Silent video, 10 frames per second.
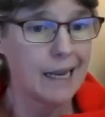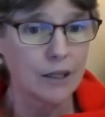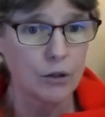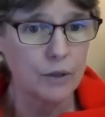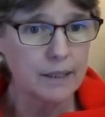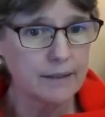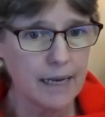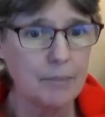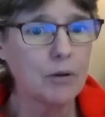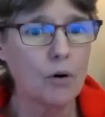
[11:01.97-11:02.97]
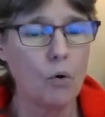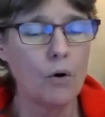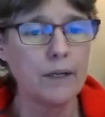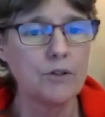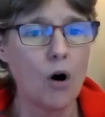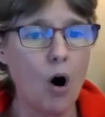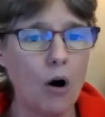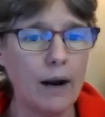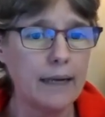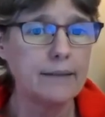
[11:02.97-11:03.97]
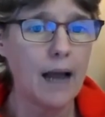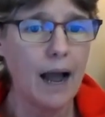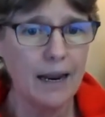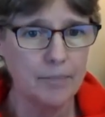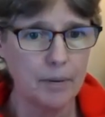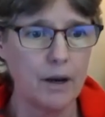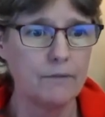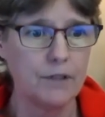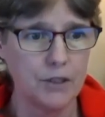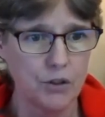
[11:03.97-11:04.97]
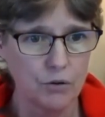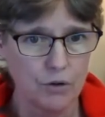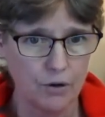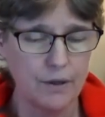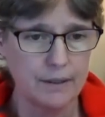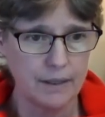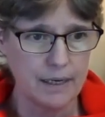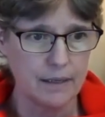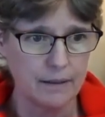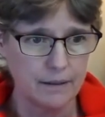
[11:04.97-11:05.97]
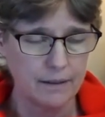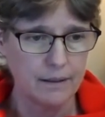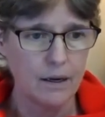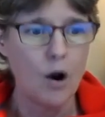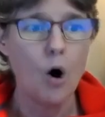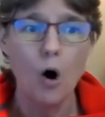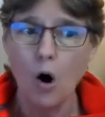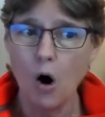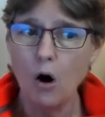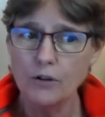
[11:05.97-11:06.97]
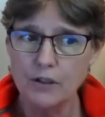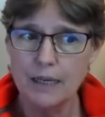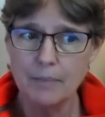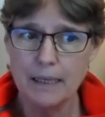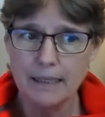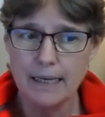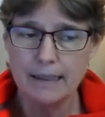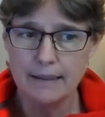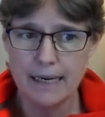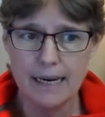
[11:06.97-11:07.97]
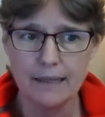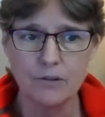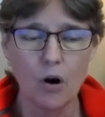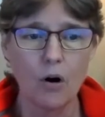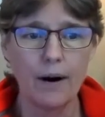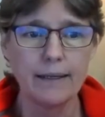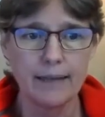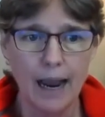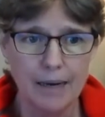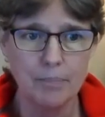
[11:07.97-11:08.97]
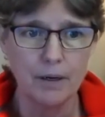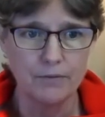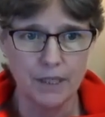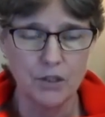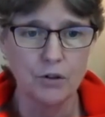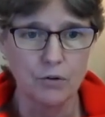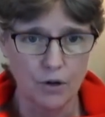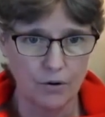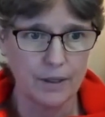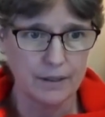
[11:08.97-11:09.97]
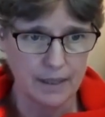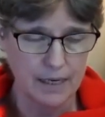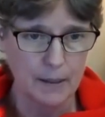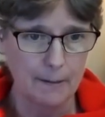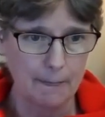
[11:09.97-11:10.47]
including stablecoins, are a type of digital currency. All CBDCs are a type of digital currency.